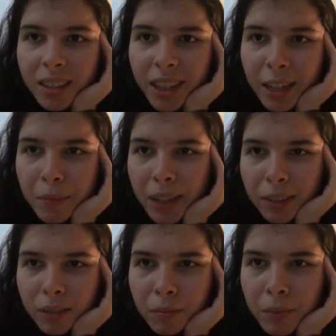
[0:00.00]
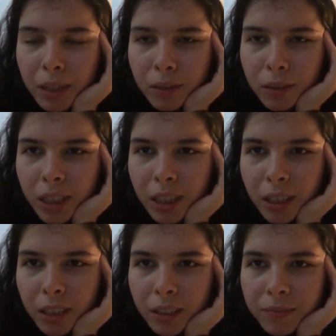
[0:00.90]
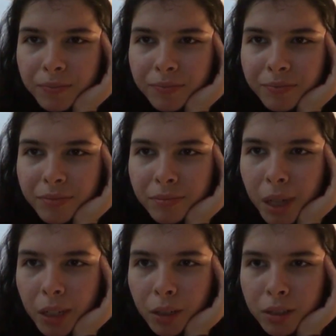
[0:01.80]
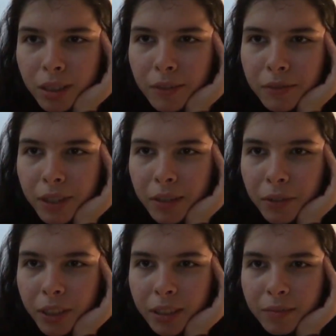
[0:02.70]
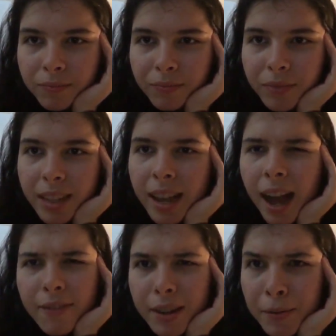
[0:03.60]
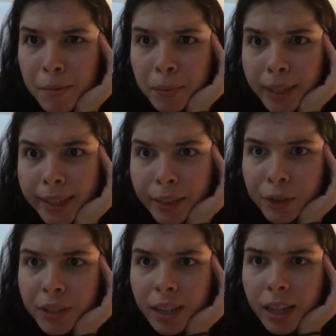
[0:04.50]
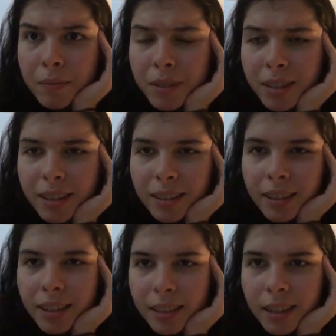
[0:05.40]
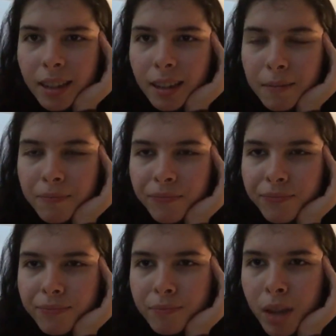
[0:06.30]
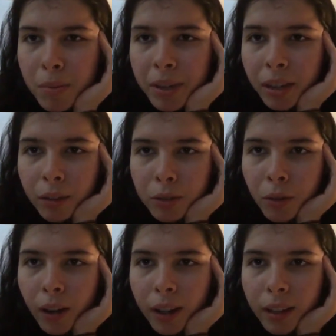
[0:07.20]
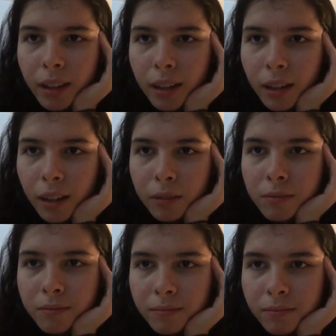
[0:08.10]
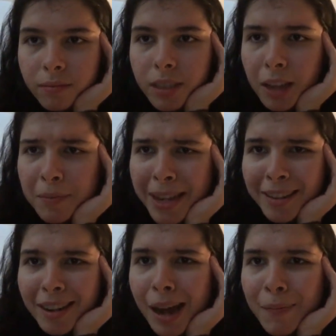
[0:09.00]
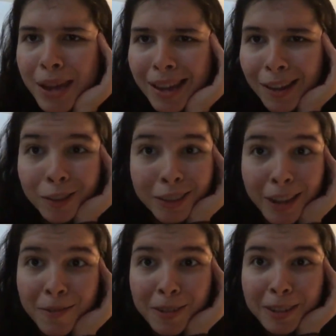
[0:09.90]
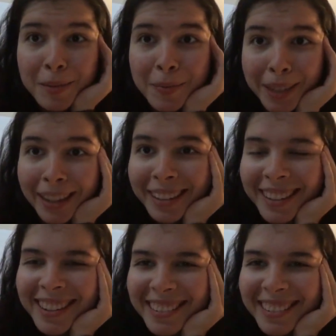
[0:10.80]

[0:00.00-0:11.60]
Take Metal Gear, my all-time favorite. I've never played those games. Maybe I'll try it. I don't know. Send me a copy and I'll definitely play it.